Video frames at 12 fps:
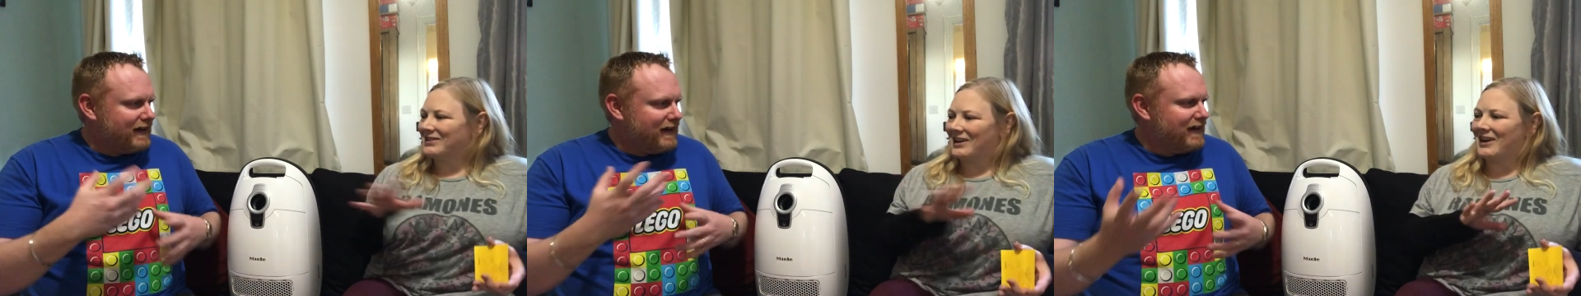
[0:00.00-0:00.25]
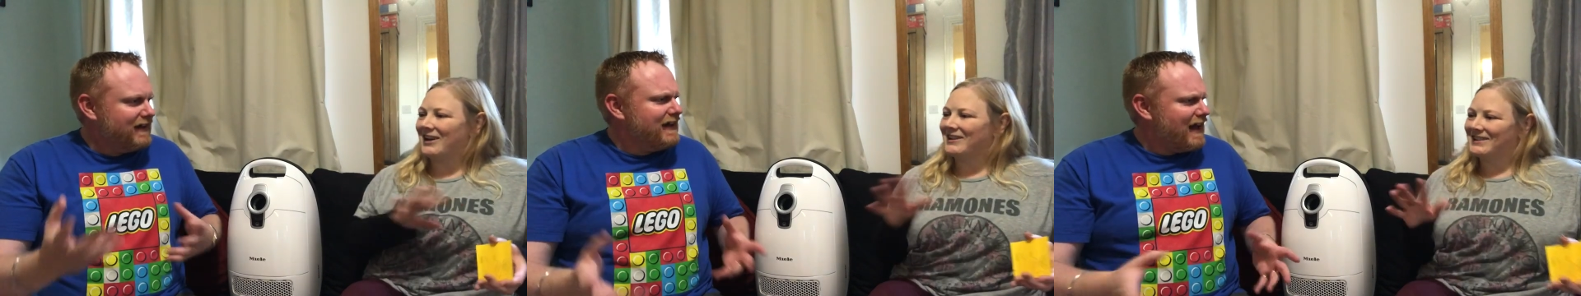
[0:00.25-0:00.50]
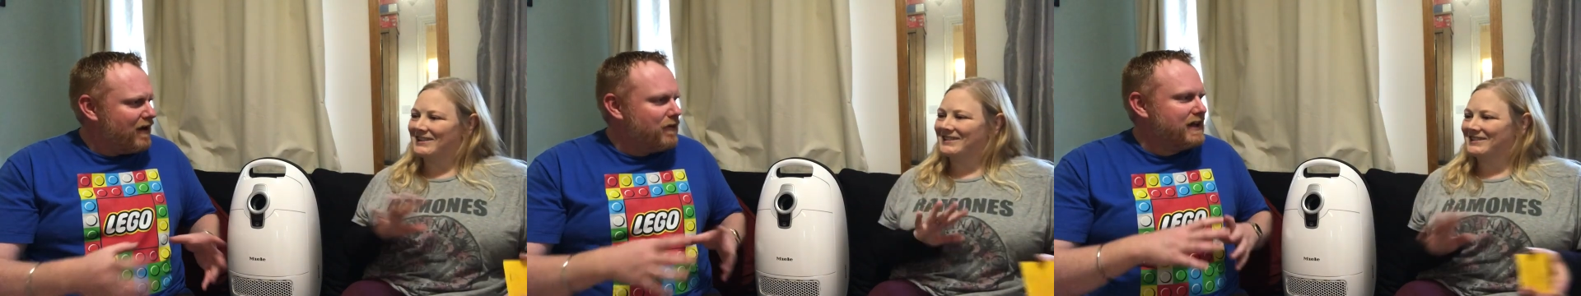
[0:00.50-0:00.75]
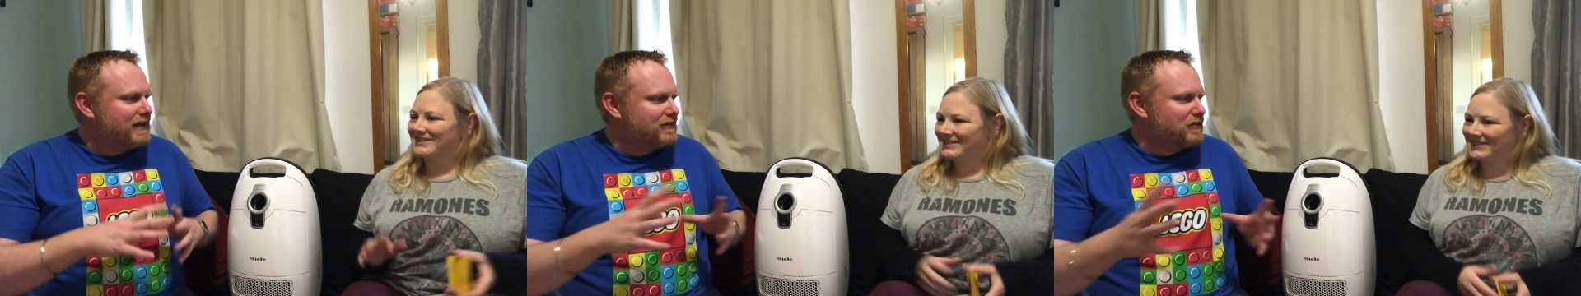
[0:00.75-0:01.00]
Speaker 1: Yeah,
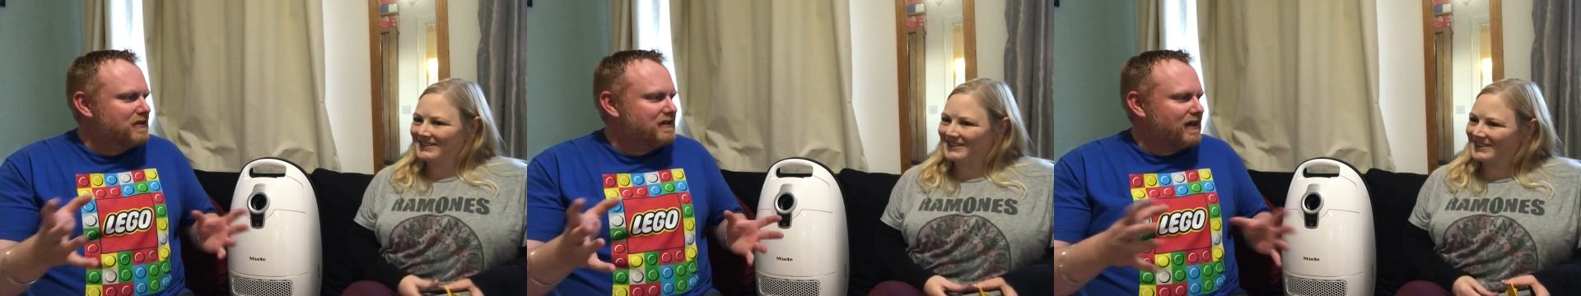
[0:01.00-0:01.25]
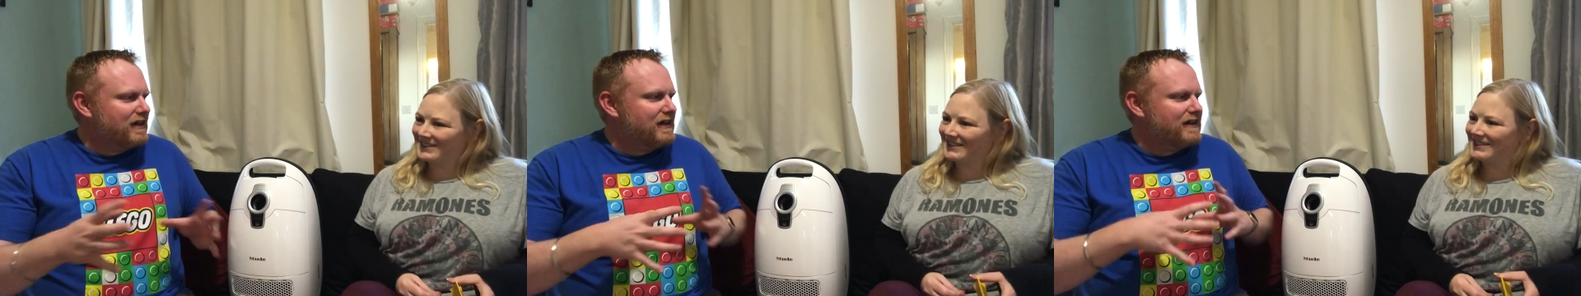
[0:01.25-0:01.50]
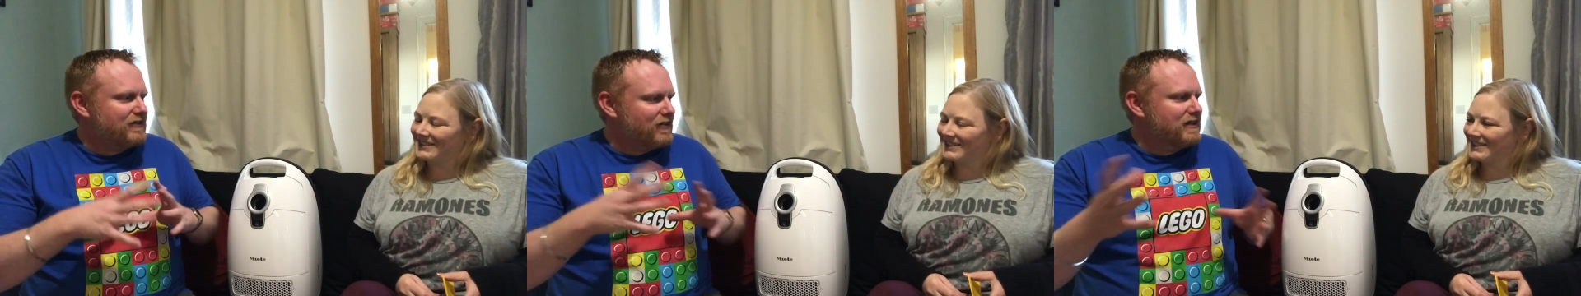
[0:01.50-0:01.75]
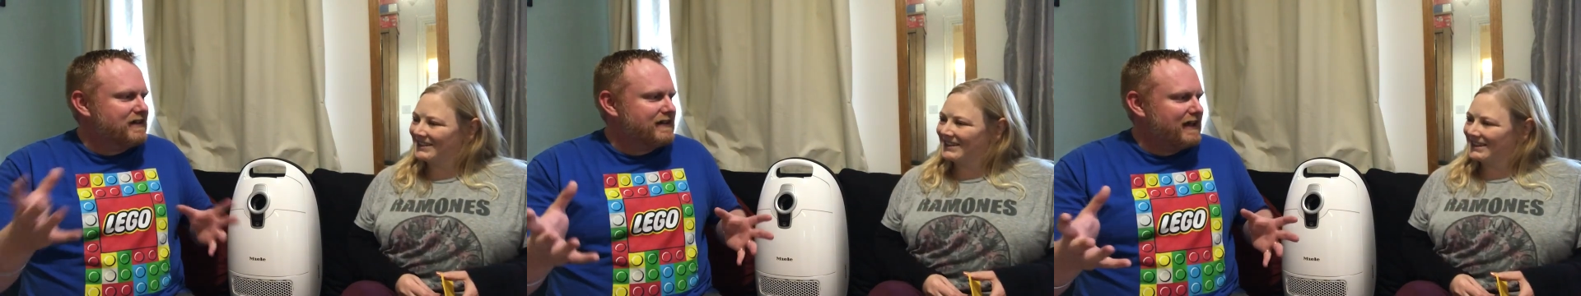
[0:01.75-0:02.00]
when it's all done and it's
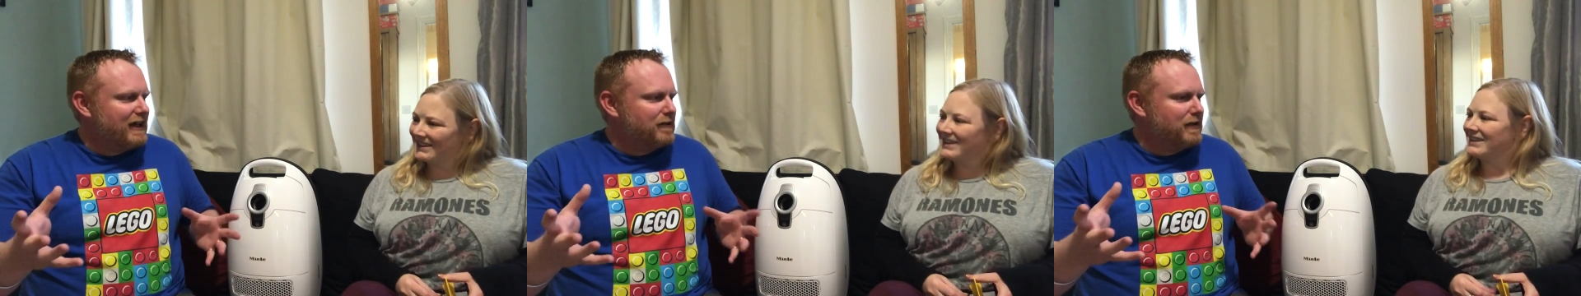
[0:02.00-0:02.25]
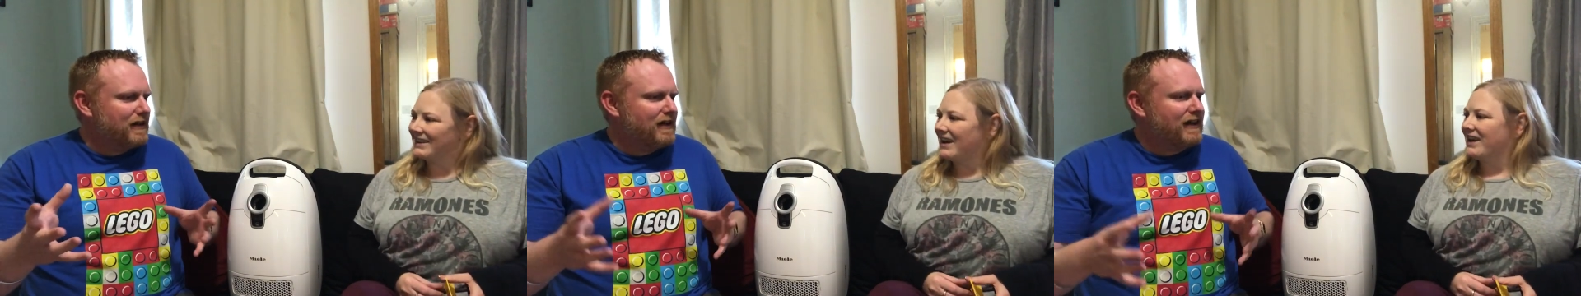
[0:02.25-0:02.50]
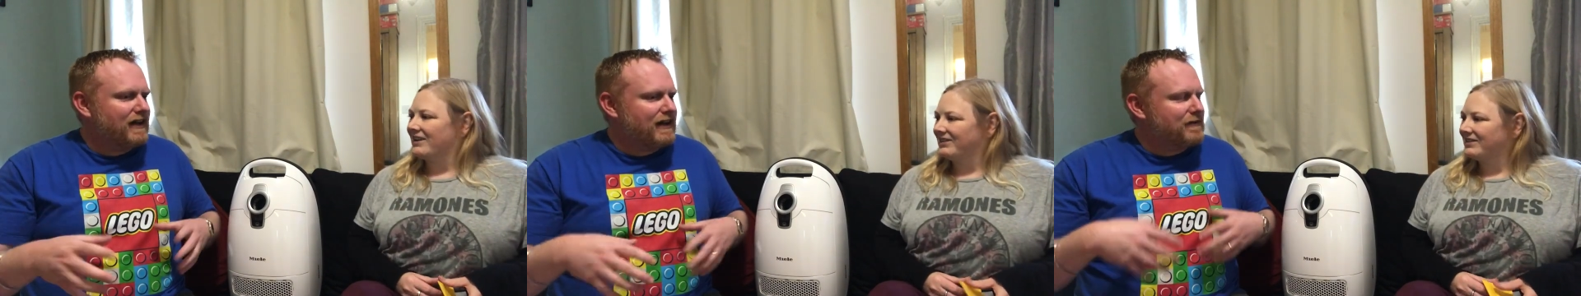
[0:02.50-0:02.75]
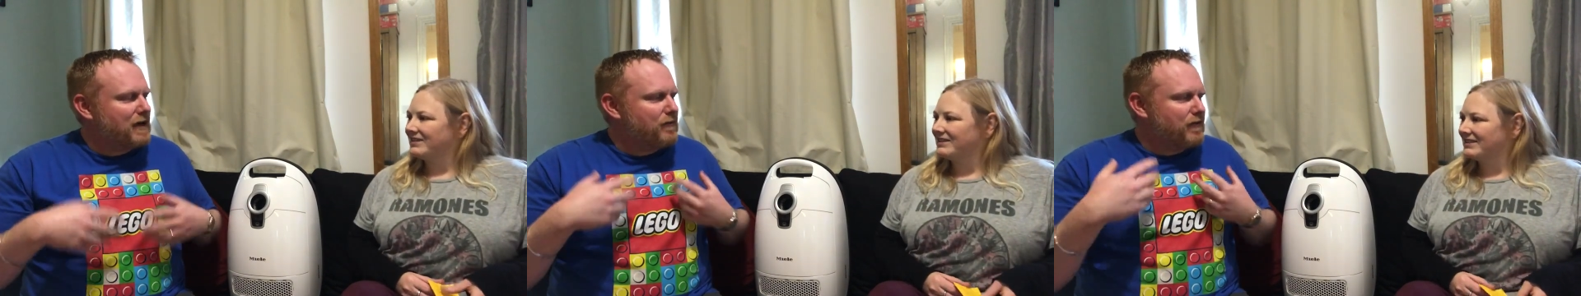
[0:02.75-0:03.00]
on the table yeah. and
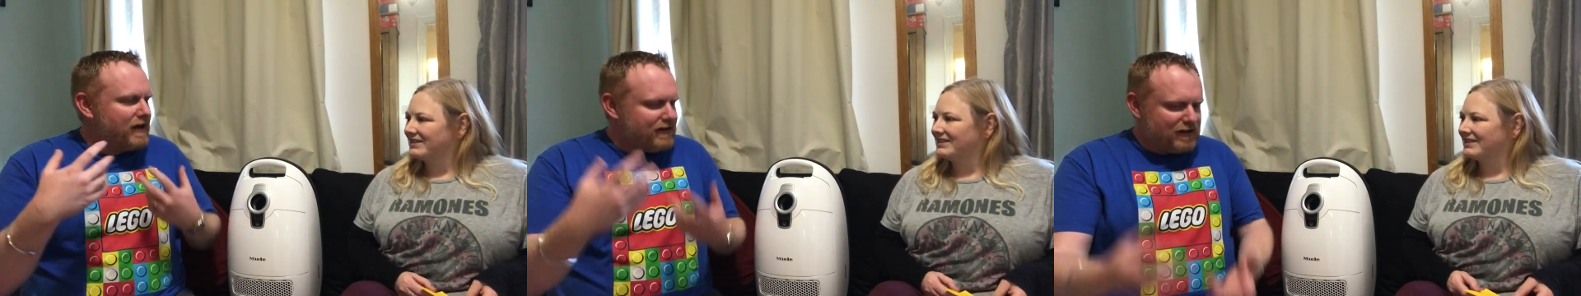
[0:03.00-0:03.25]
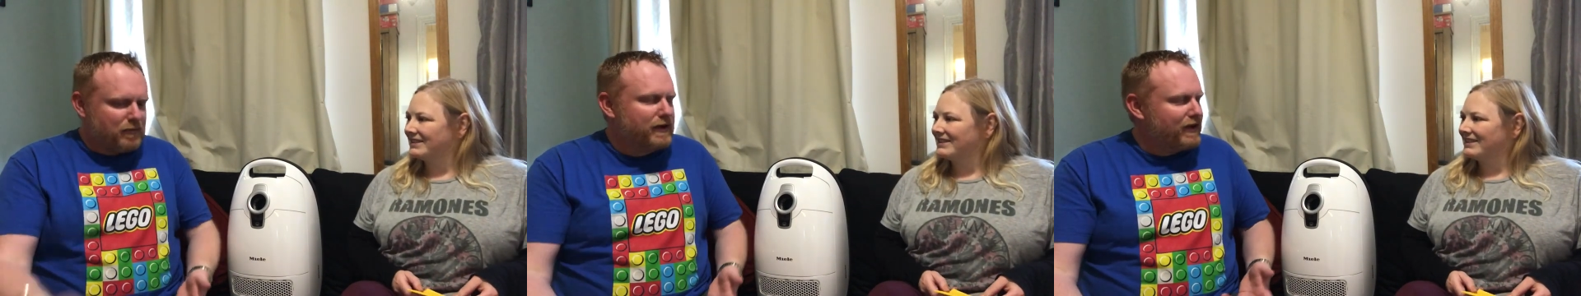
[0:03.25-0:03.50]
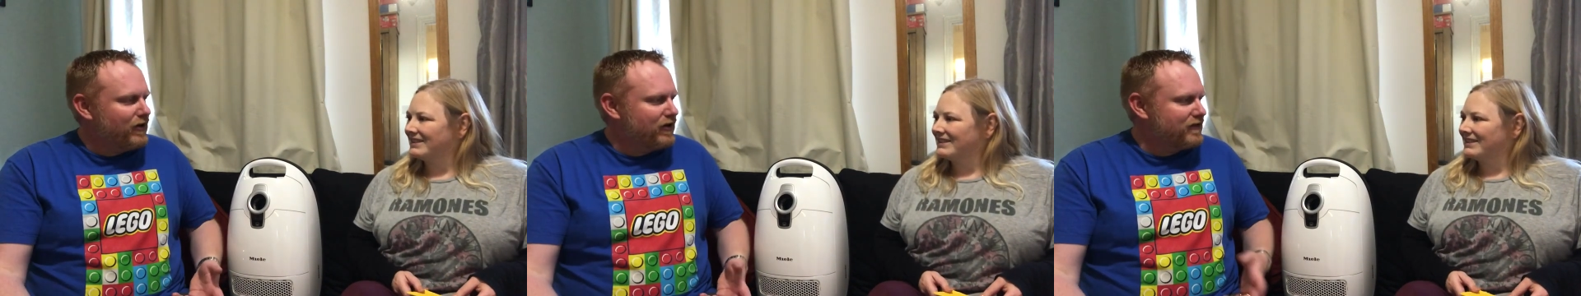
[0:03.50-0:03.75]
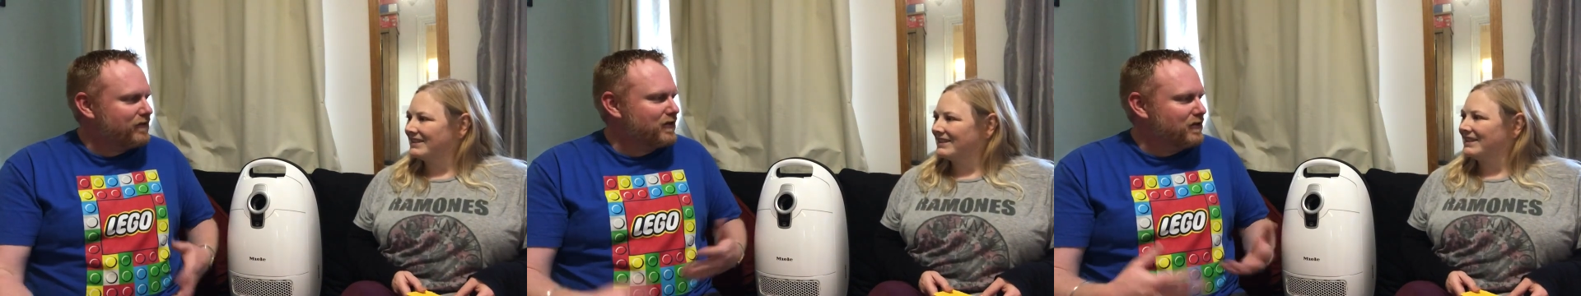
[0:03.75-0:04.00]
then I'm ready to put it on
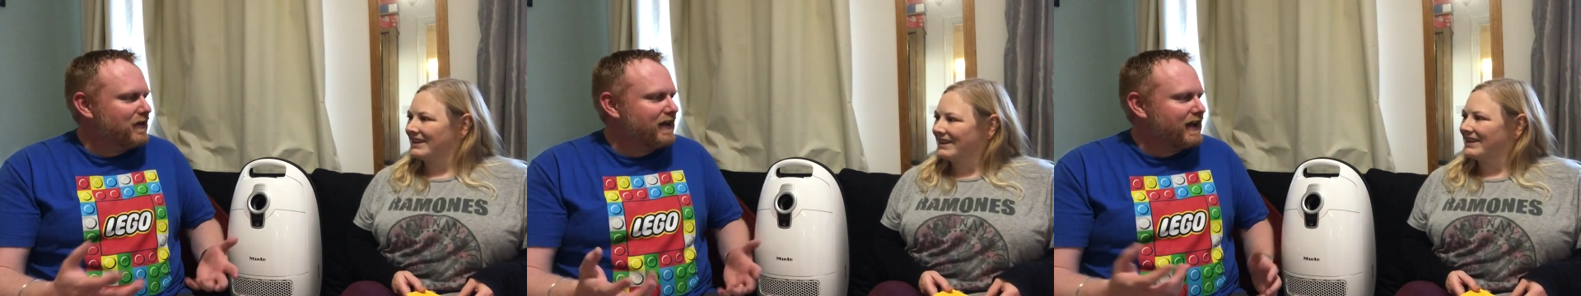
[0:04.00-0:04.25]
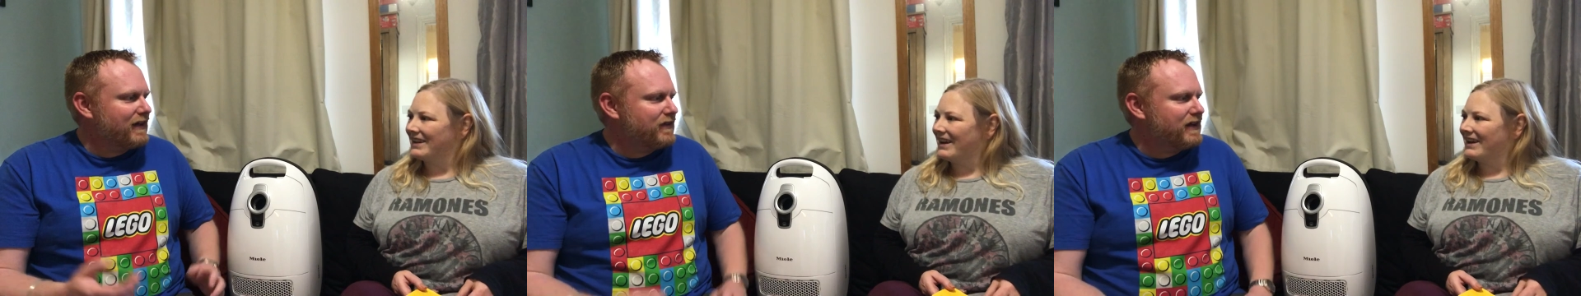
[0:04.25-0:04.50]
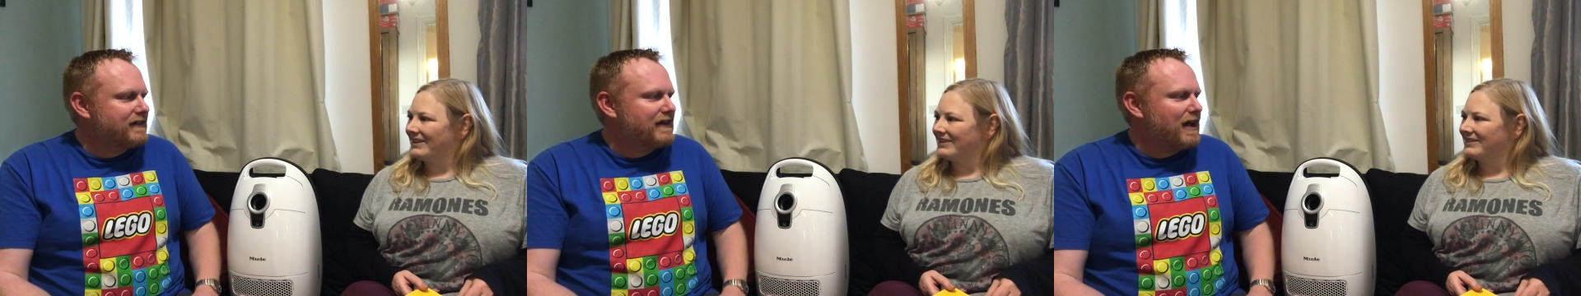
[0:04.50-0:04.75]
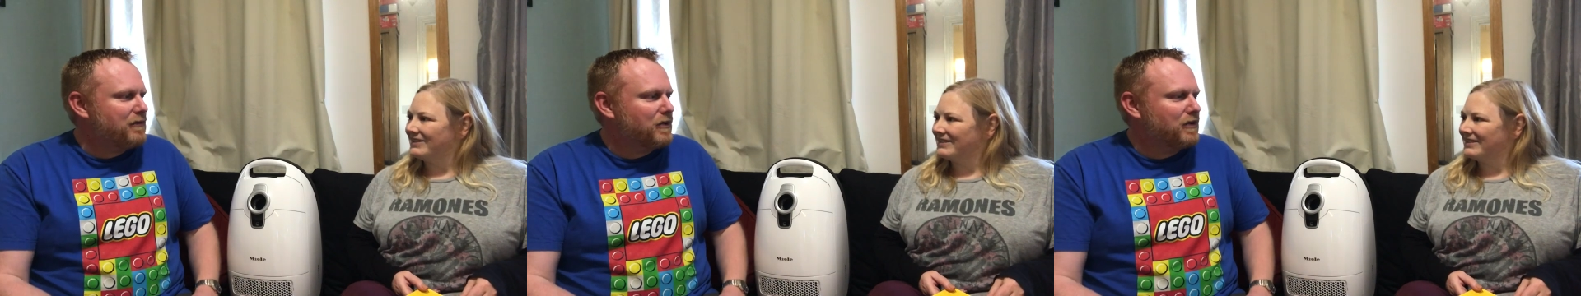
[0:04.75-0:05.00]
the floor and give yeah. it a
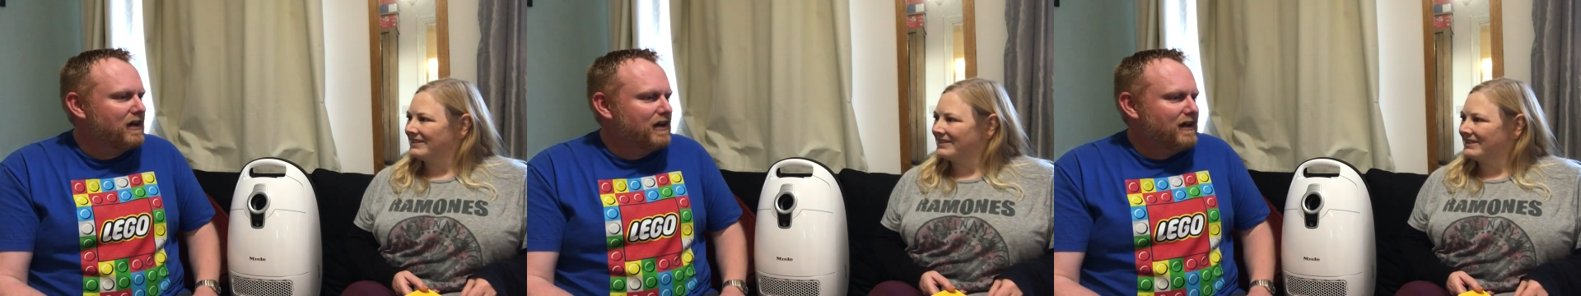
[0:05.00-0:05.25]
demo.